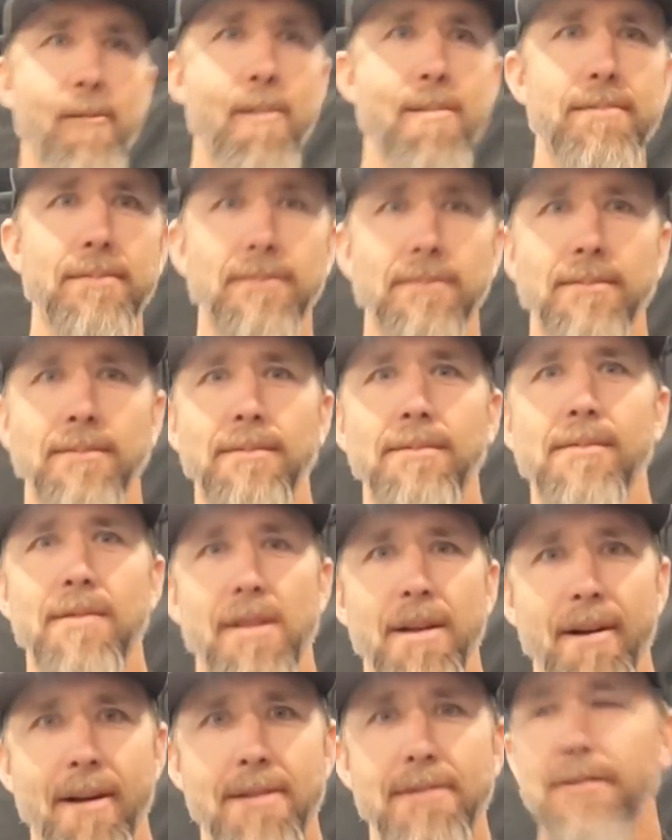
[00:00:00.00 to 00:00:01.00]
And that's what I like to
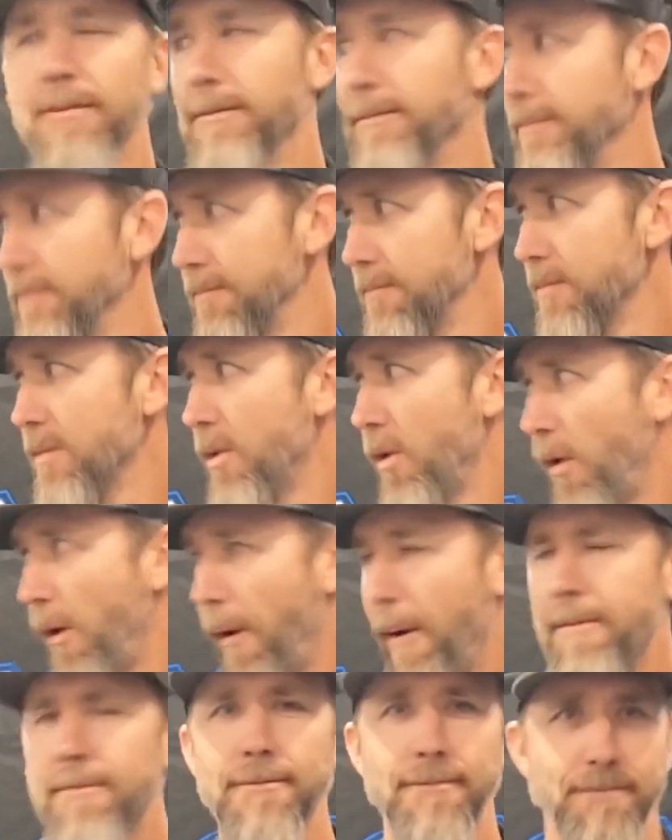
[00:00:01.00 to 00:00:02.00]
hear. That's what I like to
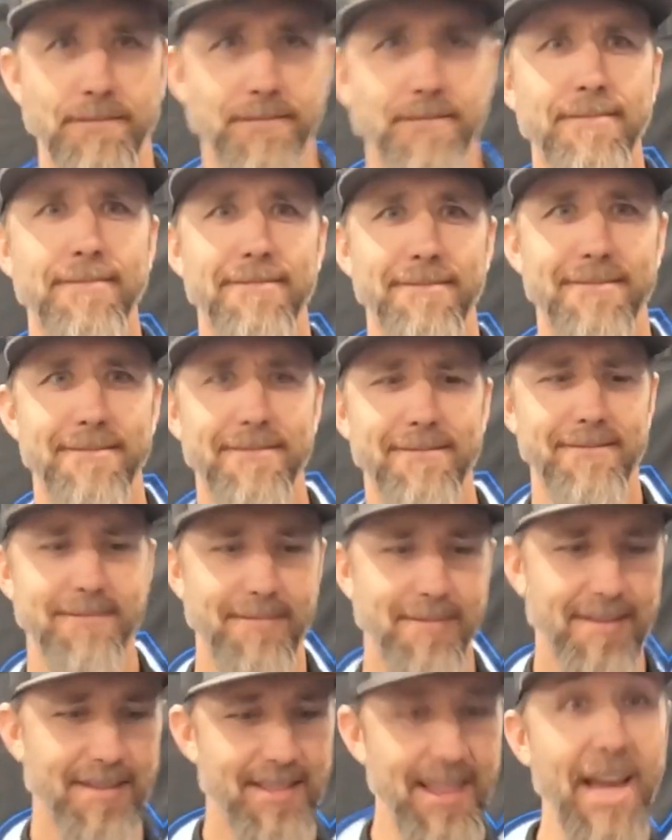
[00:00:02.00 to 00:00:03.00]
support. Thank you
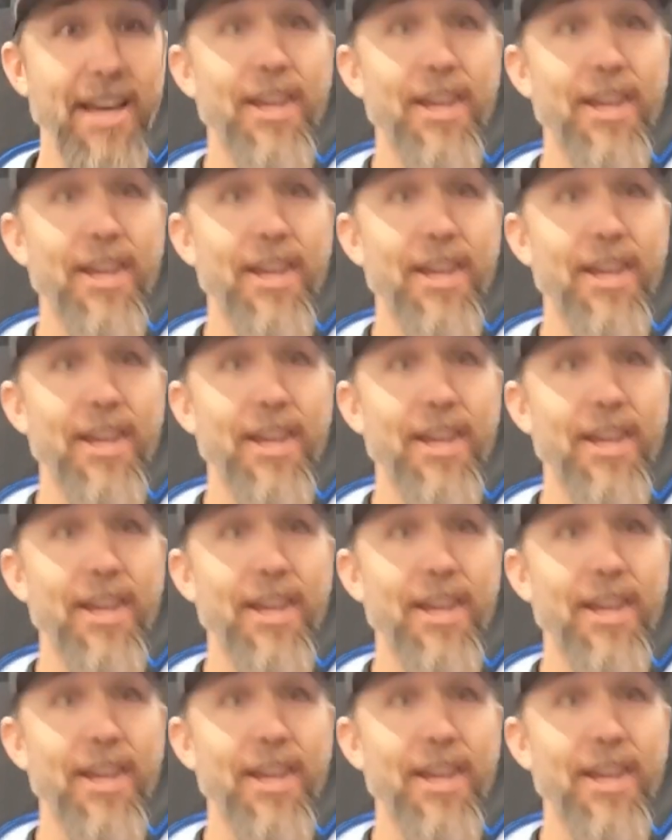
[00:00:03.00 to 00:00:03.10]
again.